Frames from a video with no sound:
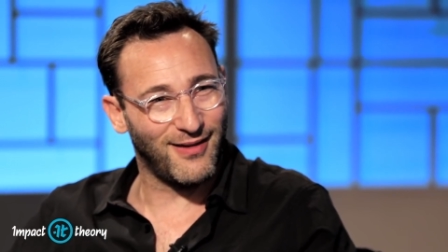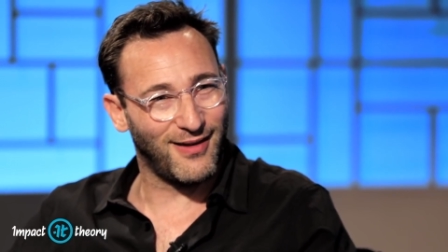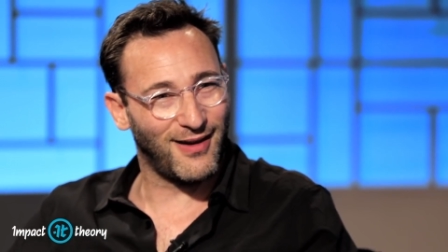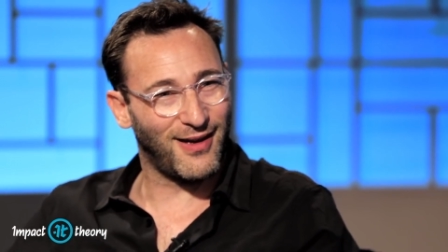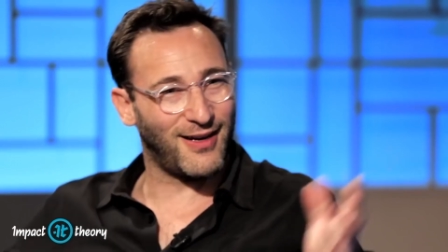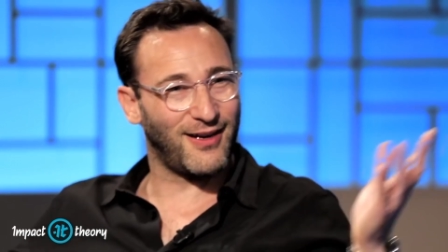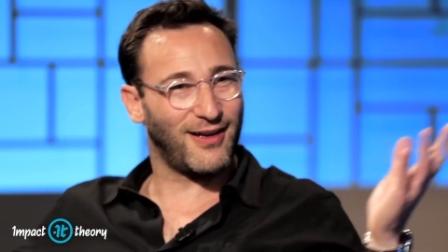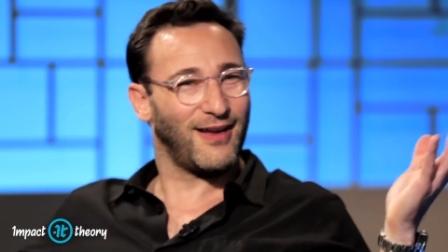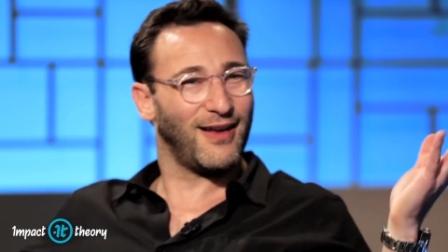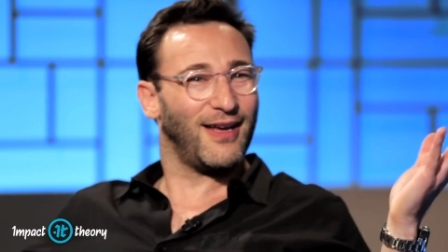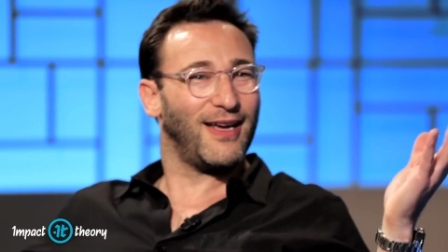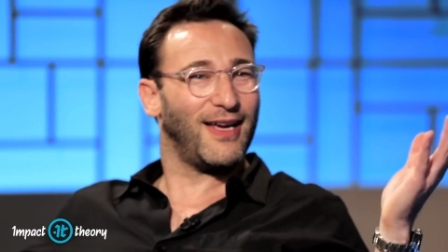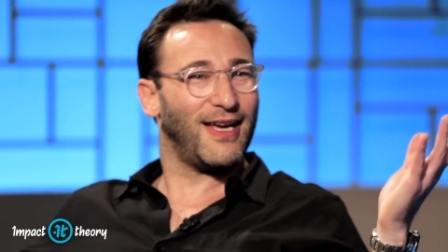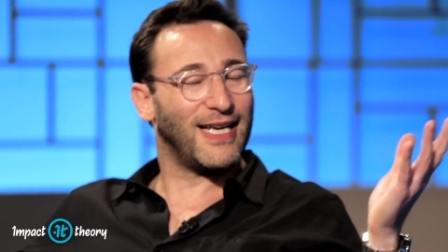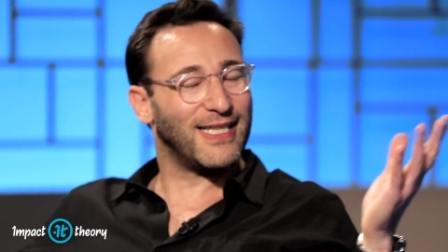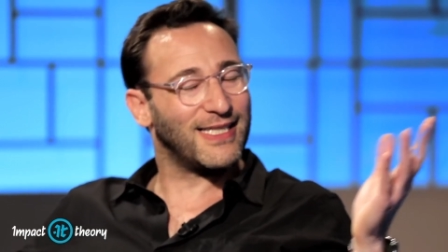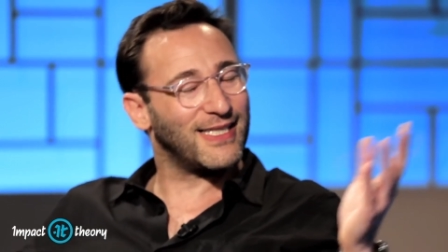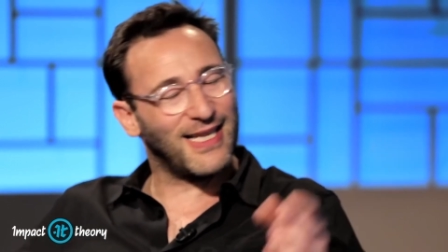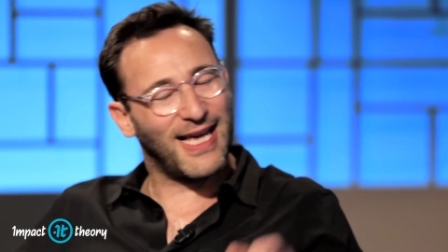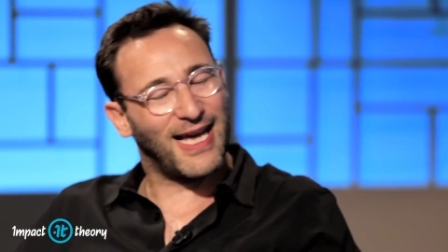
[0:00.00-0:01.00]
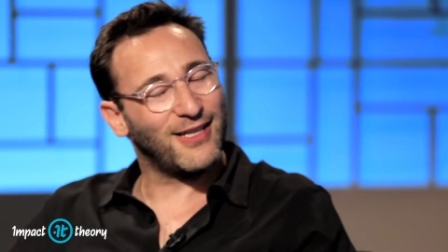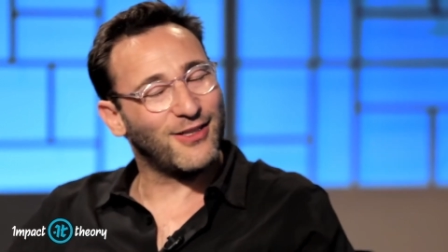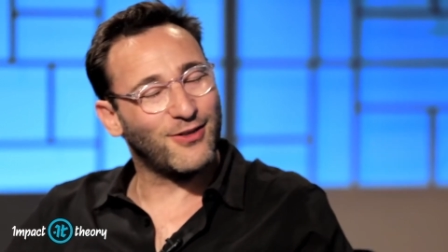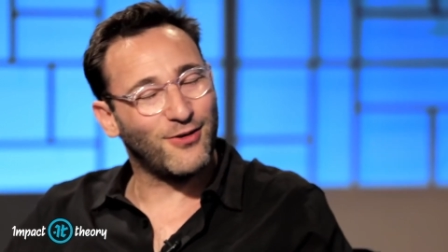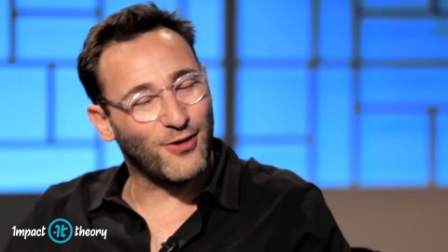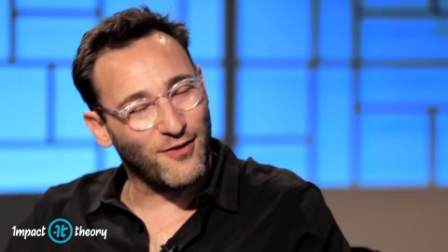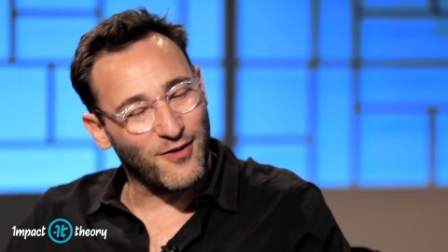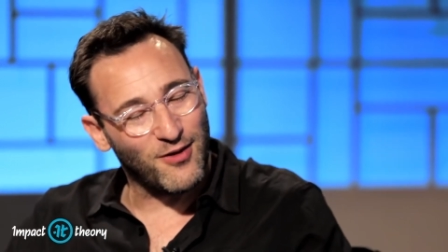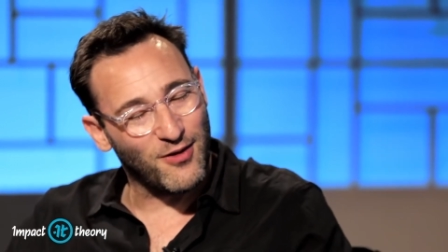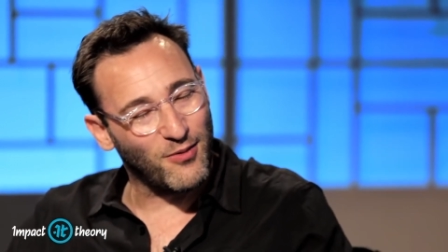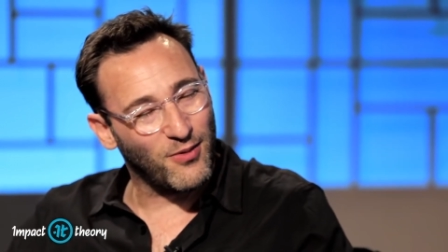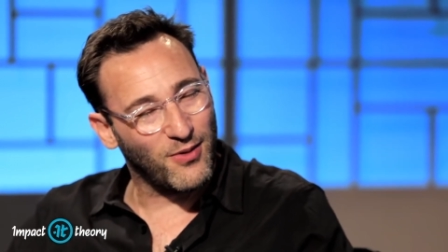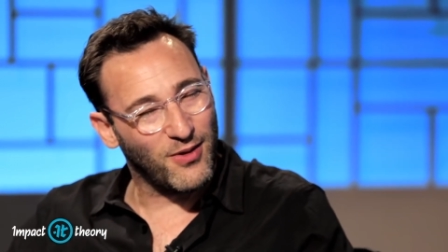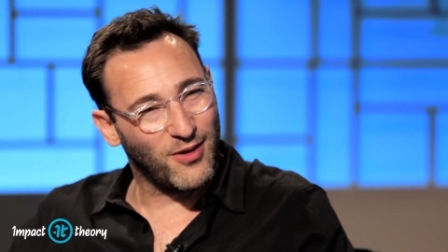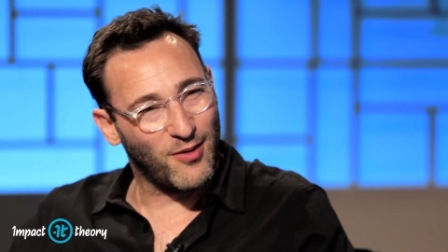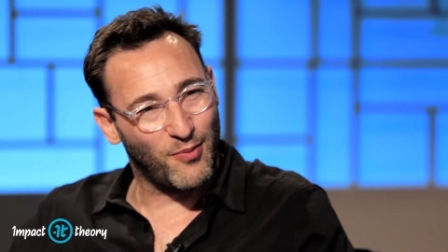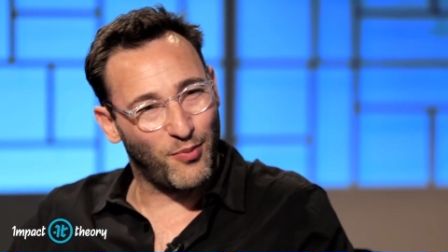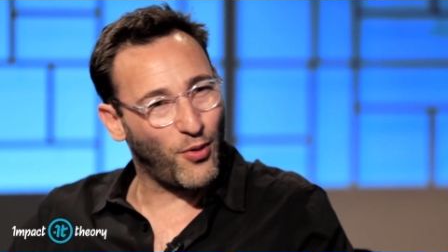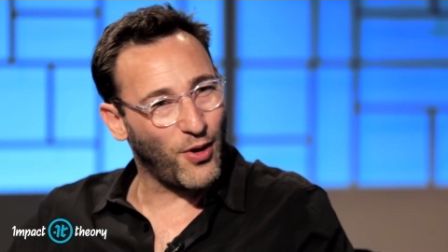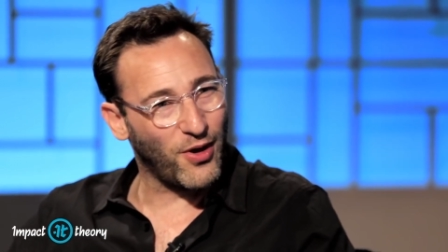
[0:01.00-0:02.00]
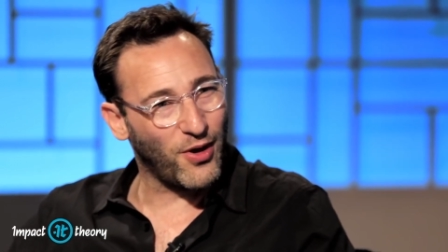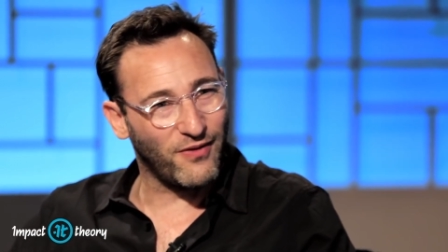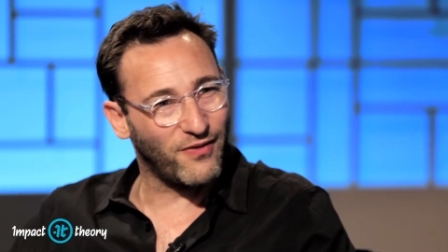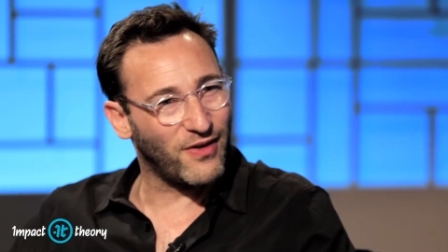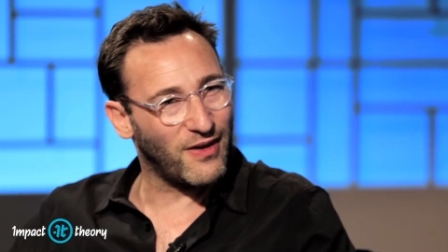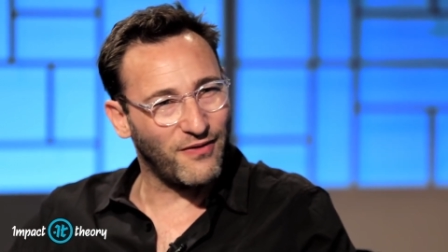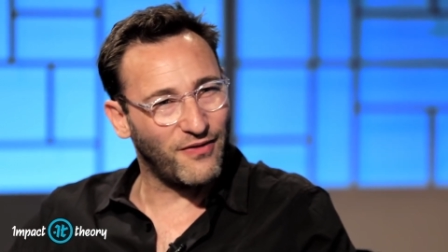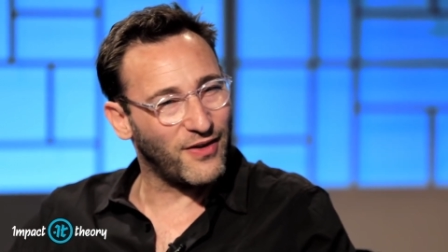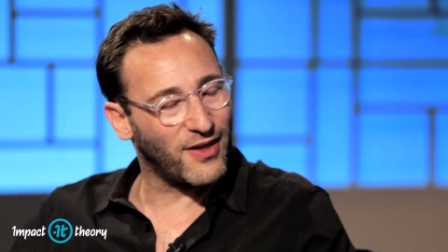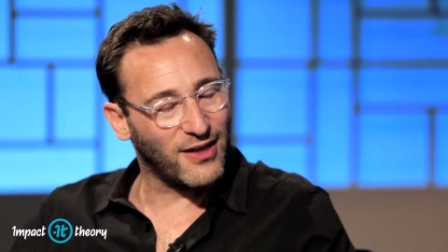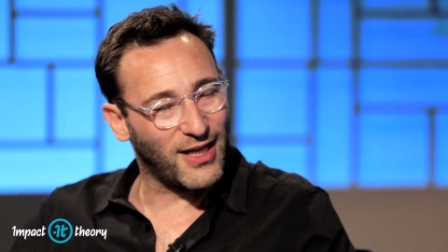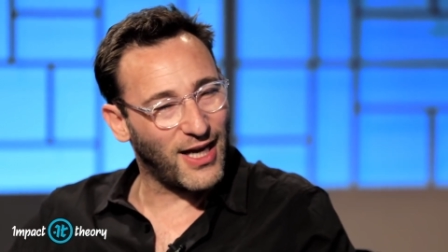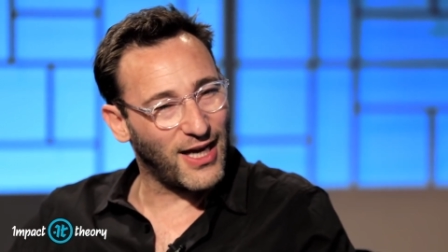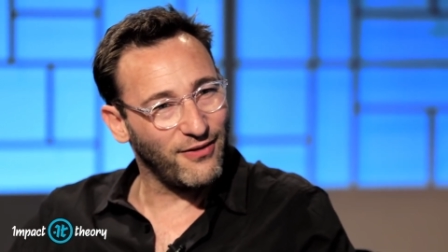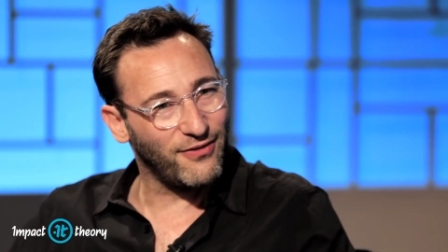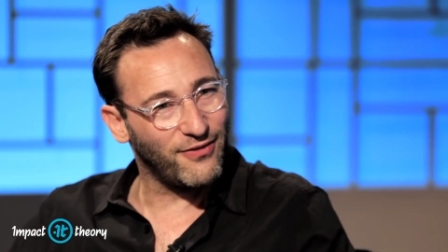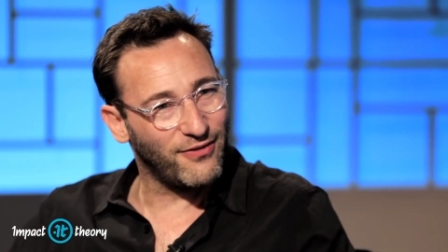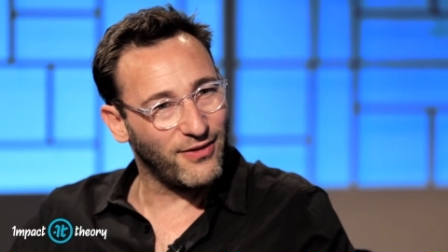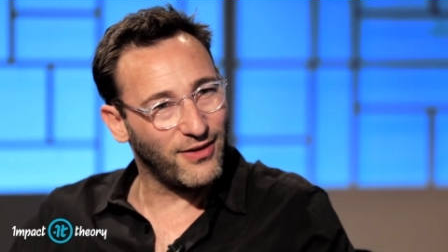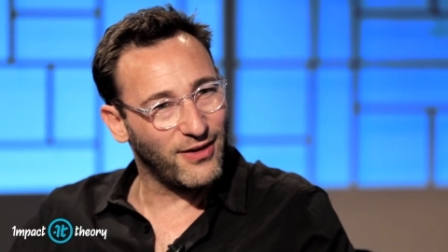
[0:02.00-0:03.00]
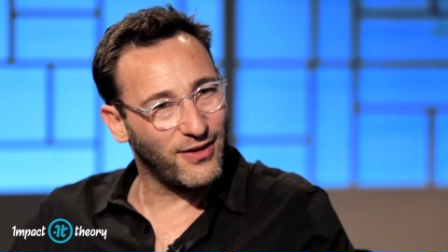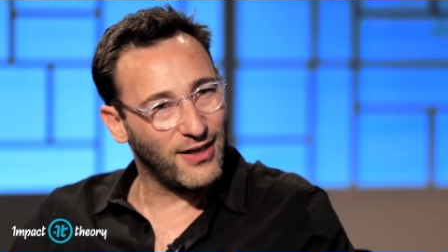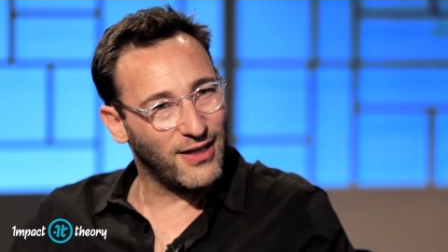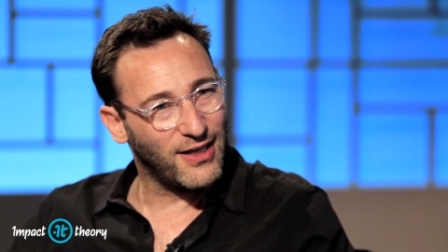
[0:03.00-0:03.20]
And isn't that sort of the, the point of an infinite life?